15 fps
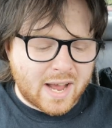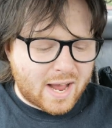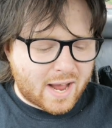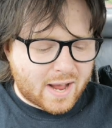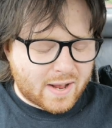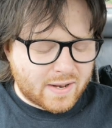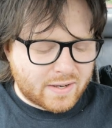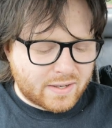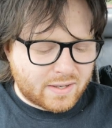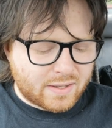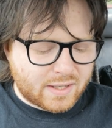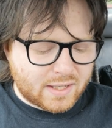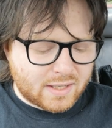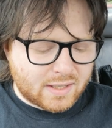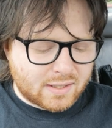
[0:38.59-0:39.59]
and
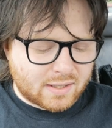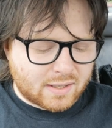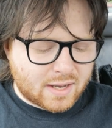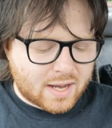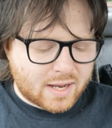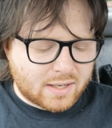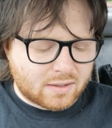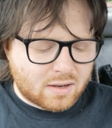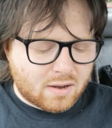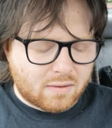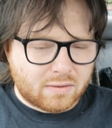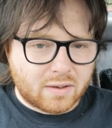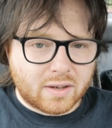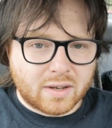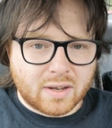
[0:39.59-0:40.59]
these guys
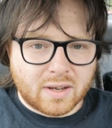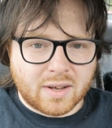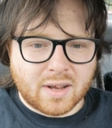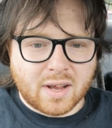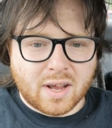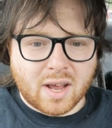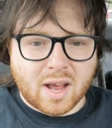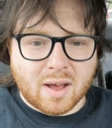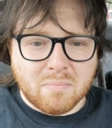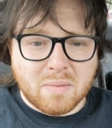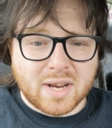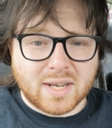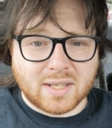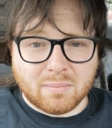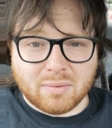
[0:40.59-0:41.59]
offer
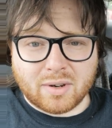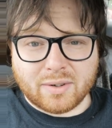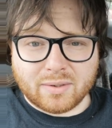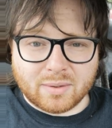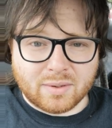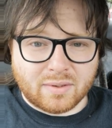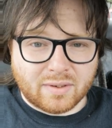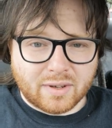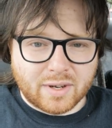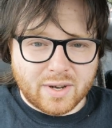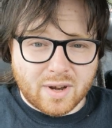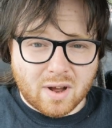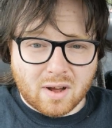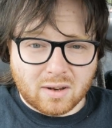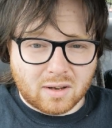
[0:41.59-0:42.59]
amazing products for
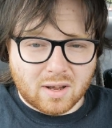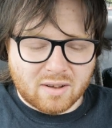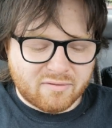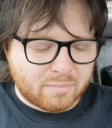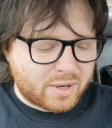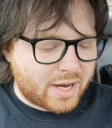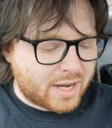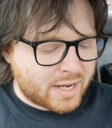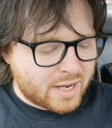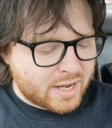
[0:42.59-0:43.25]
not a lot of money.